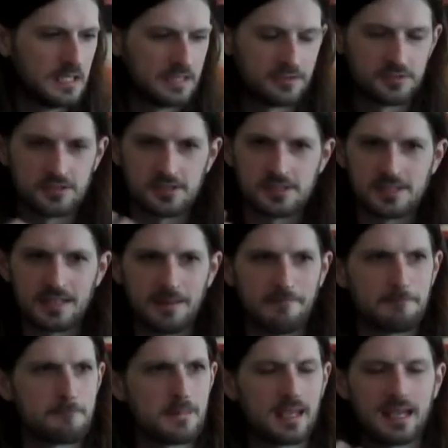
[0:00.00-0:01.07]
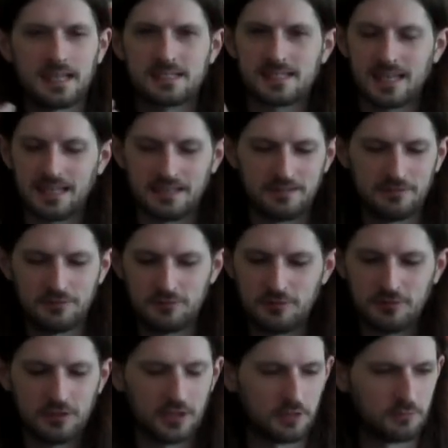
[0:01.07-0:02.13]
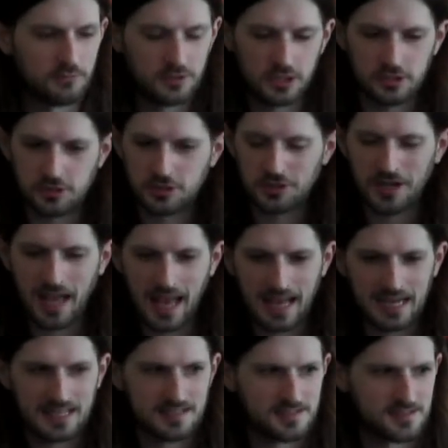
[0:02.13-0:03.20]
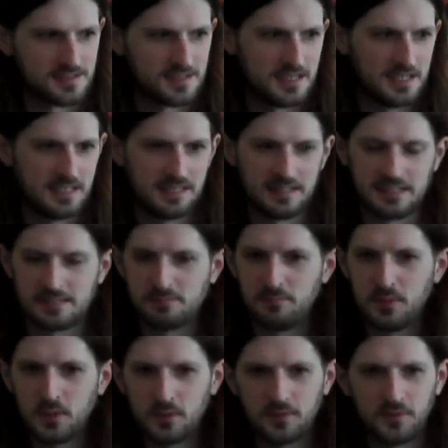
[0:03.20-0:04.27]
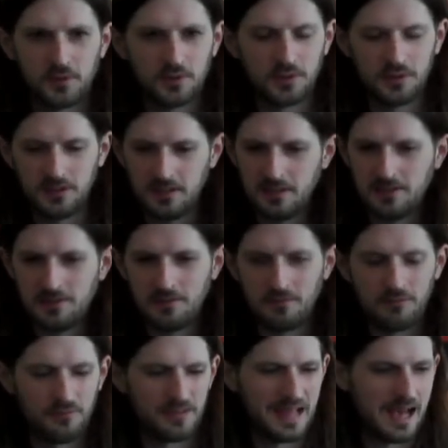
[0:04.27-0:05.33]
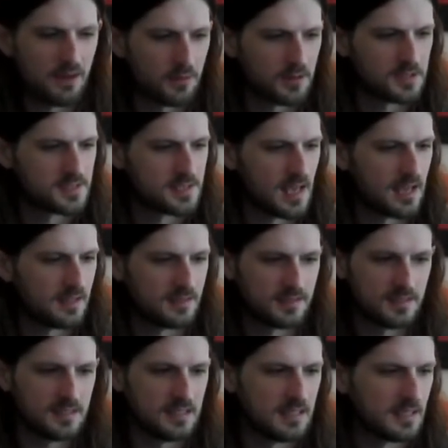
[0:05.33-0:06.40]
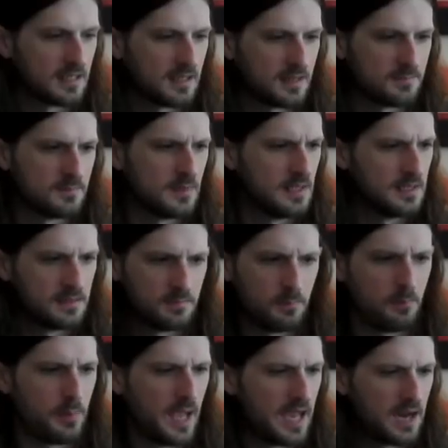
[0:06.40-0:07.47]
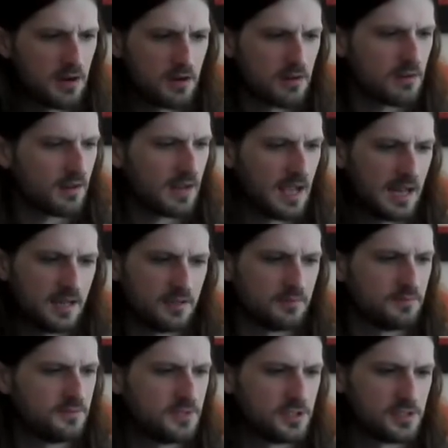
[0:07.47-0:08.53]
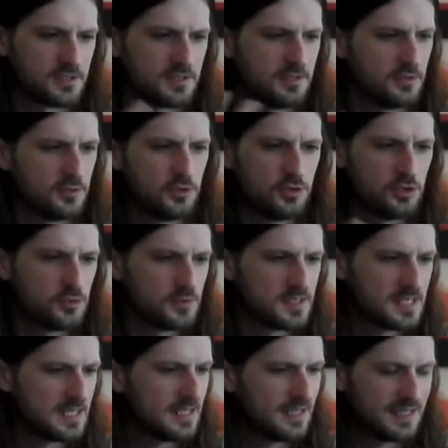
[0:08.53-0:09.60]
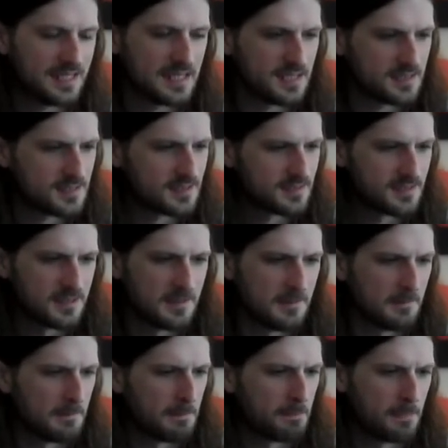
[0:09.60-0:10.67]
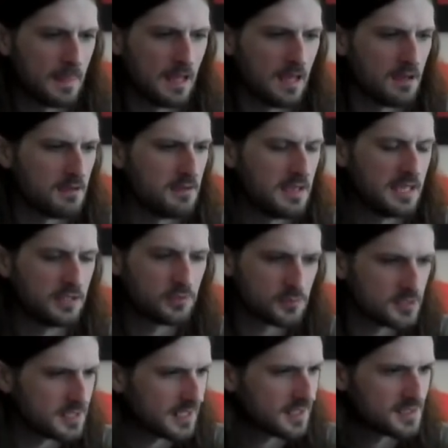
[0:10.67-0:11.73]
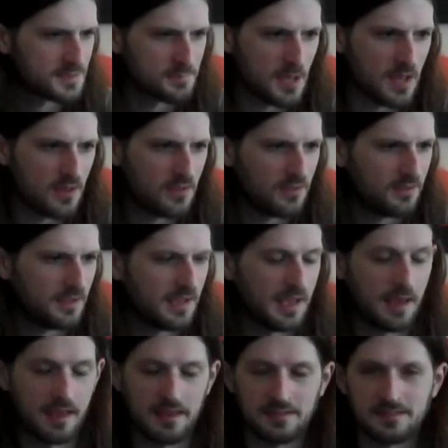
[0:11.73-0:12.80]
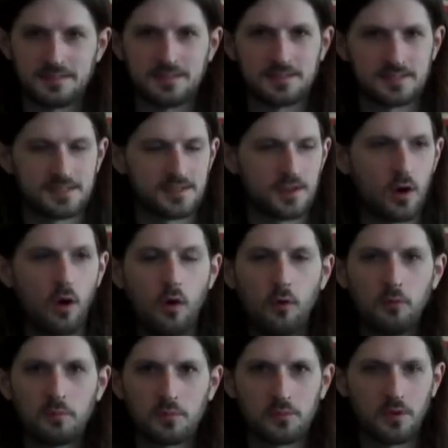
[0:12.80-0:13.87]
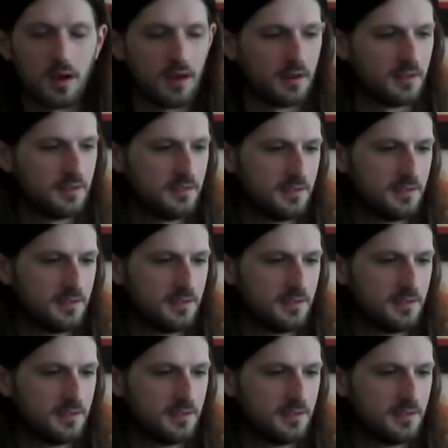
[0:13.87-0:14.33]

there's just, like I said, you know, ginger, anise, this beautiful flower scent, um, pear kind of just juiciness, uh, interesting smell. Uh, it's This is a home run